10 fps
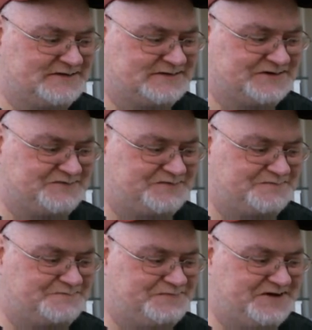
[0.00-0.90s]
because
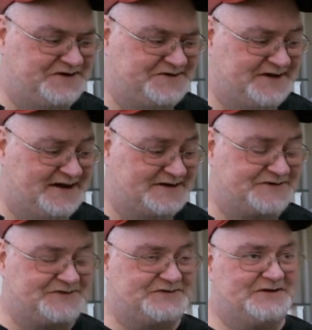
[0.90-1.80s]

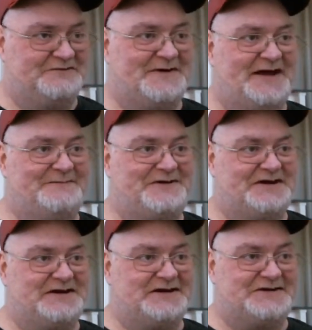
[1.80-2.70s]
PGX, in my
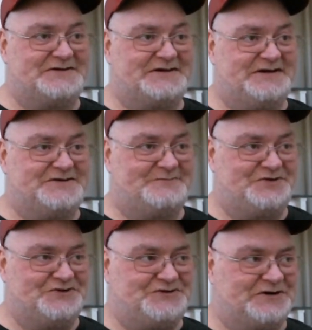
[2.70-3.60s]
opinion, is a
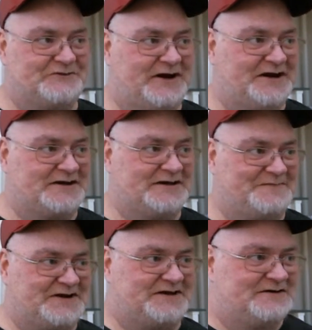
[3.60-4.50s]
bullshit rating
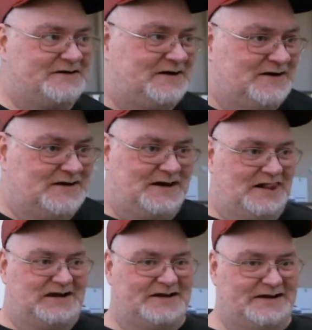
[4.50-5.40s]
company,
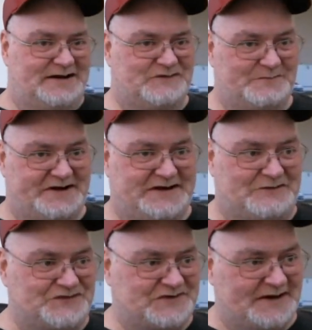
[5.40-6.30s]
and everybody
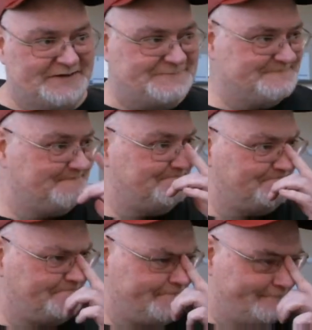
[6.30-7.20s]
knows that.
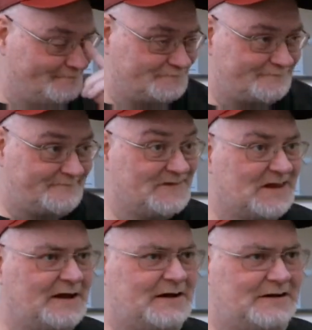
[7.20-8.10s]

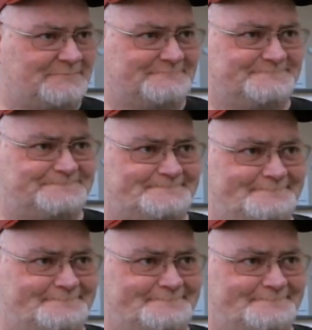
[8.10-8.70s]
Um,